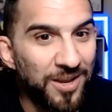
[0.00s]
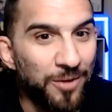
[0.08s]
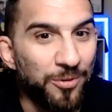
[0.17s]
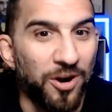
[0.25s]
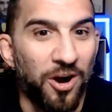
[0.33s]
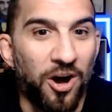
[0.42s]

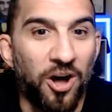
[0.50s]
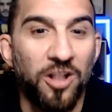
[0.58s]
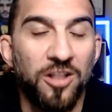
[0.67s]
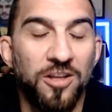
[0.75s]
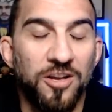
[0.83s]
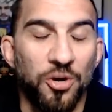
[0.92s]
We're
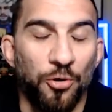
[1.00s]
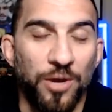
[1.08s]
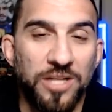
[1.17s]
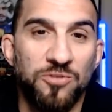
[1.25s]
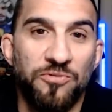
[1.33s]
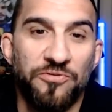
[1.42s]
all
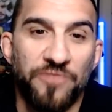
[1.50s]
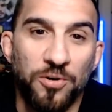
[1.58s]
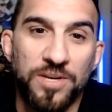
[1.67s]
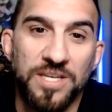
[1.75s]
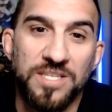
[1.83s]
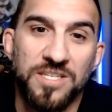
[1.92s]
going to
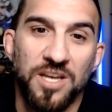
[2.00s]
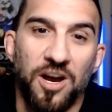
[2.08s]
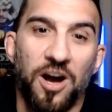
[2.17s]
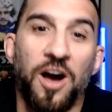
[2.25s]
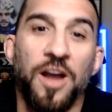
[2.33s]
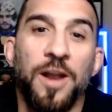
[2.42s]
focus
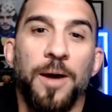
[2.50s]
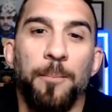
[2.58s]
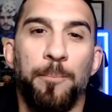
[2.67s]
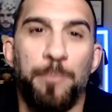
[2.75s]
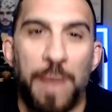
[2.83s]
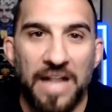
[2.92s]
on
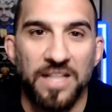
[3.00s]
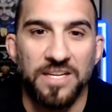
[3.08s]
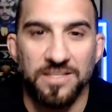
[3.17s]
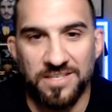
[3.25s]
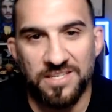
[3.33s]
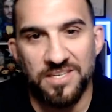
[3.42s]

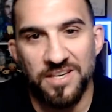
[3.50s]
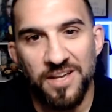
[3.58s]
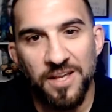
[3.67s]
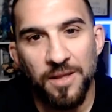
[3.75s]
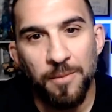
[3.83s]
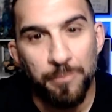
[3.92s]
balance.
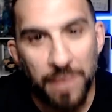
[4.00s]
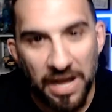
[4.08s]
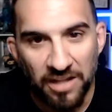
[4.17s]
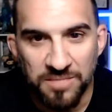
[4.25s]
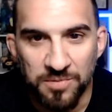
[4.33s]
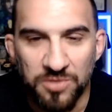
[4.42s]

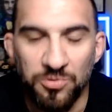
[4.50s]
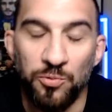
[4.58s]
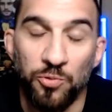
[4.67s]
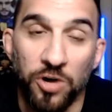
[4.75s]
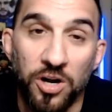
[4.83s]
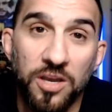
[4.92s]
Balance between
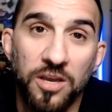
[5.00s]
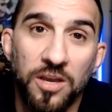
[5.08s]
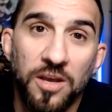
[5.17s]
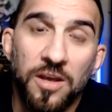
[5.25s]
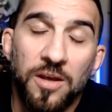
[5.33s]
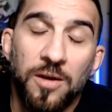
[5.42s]
work,
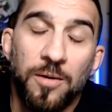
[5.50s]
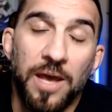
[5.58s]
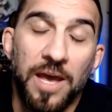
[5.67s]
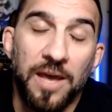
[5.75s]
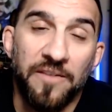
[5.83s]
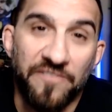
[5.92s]

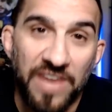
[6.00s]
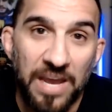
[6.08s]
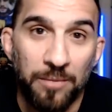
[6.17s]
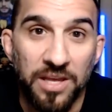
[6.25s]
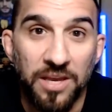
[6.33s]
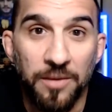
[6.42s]

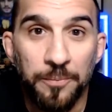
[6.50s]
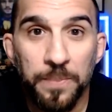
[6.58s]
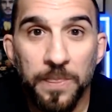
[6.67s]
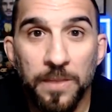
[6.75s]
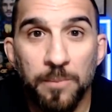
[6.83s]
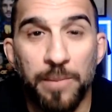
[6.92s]
family,
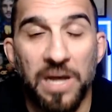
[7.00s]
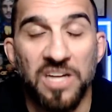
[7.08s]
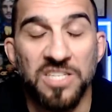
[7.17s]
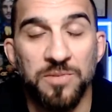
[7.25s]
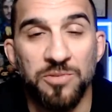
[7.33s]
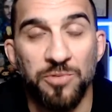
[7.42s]

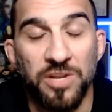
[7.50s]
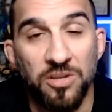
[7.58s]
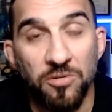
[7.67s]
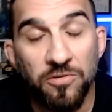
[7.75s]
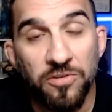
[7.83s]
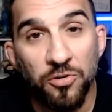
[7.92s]
balance between
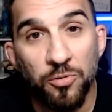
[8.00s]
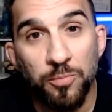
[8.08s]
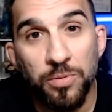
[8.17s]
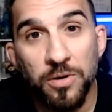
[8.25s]
YouTube,